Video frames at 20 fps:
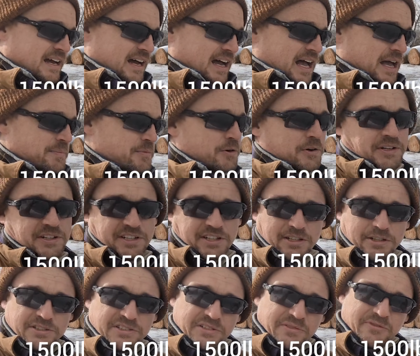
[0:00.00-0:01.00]
I'm going to
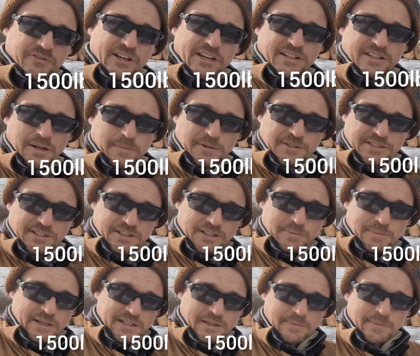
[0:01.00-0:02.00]
use some fake numbers here
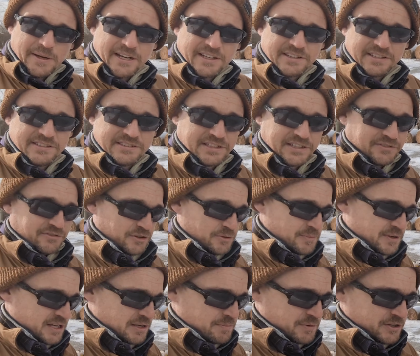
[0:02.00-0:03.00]
to make the math easy for
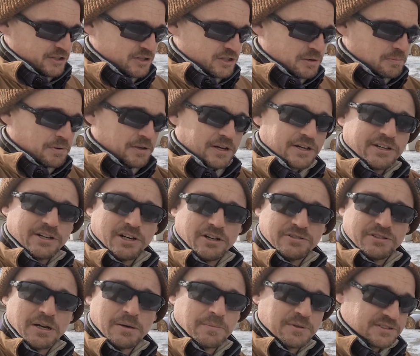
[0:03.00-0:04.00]
me, but you can plug your
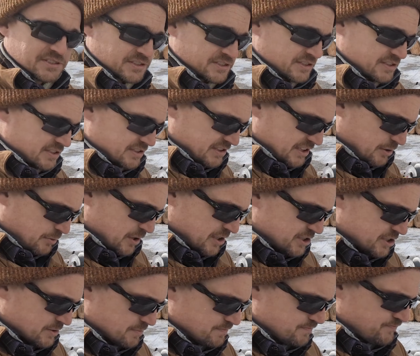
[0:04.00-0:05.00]
own numbers into this
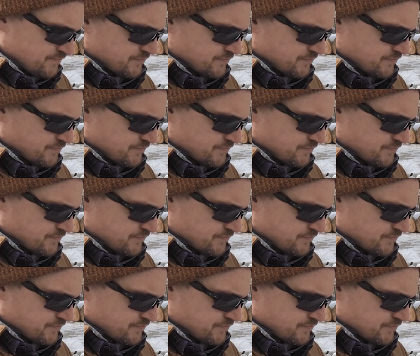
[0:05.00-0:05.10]
equation.